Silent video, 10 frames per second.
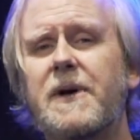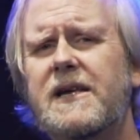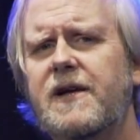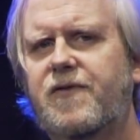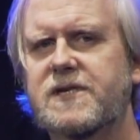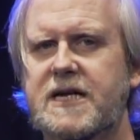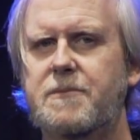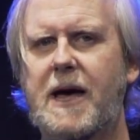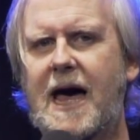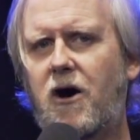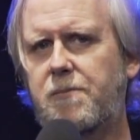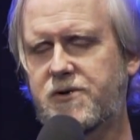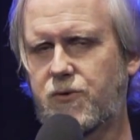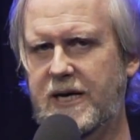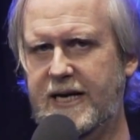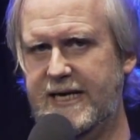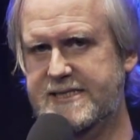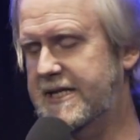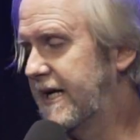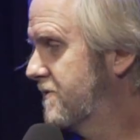big difference in power between
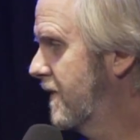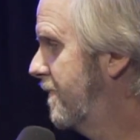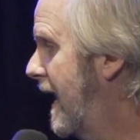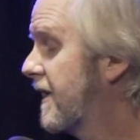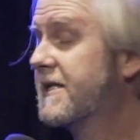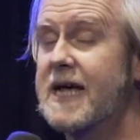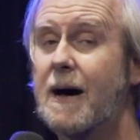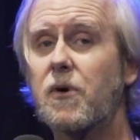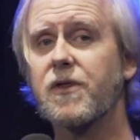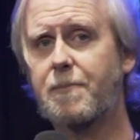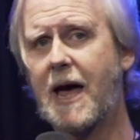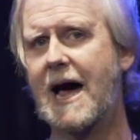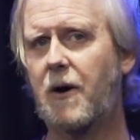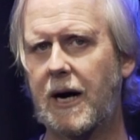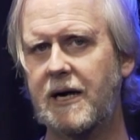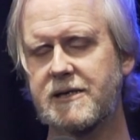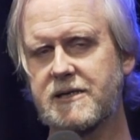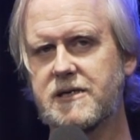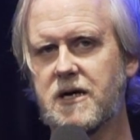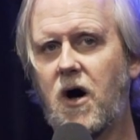these things. We're about double the power
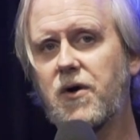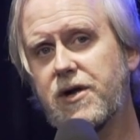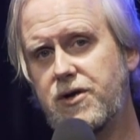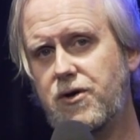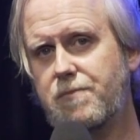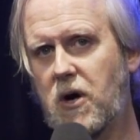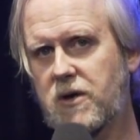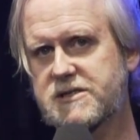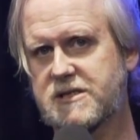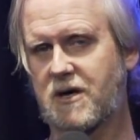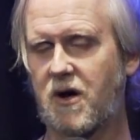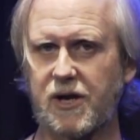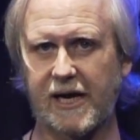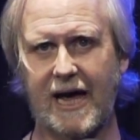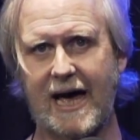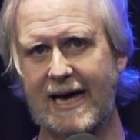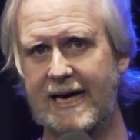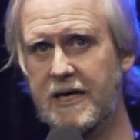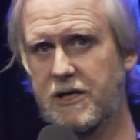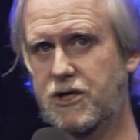on the new box, on the
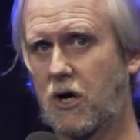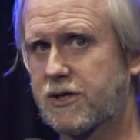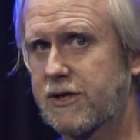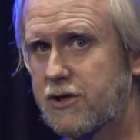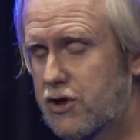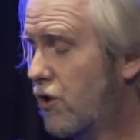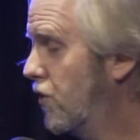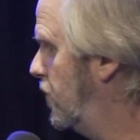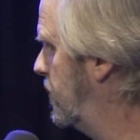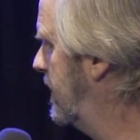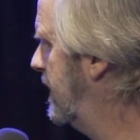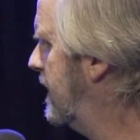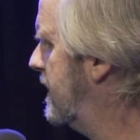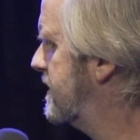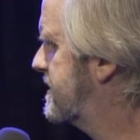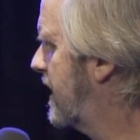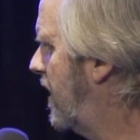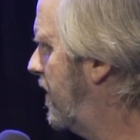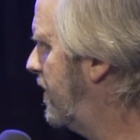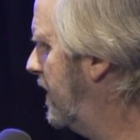K.2.
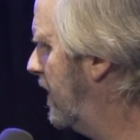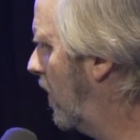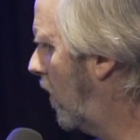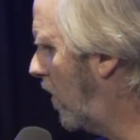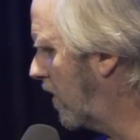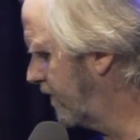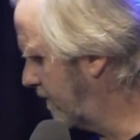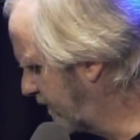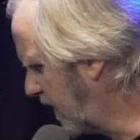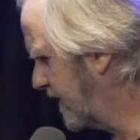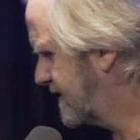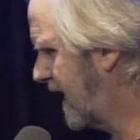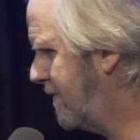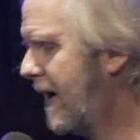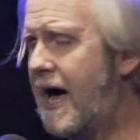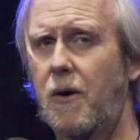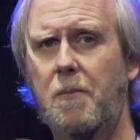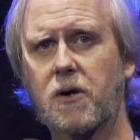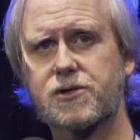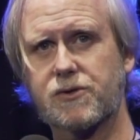So all of them have got the same power
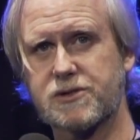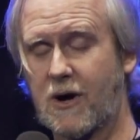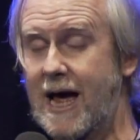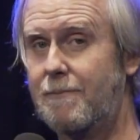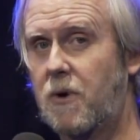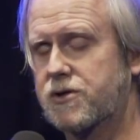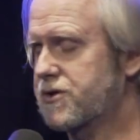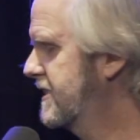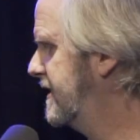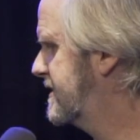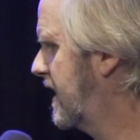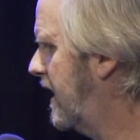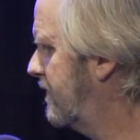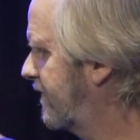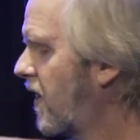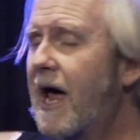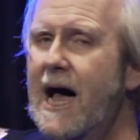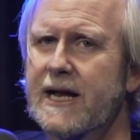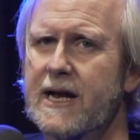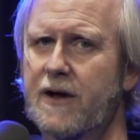modules or amp modules inside. We've got
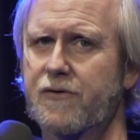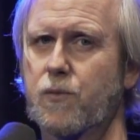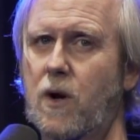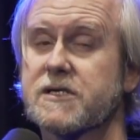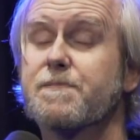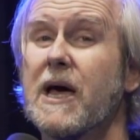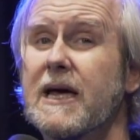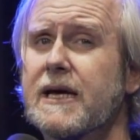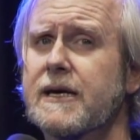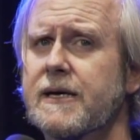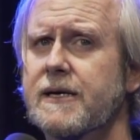1800 watts peak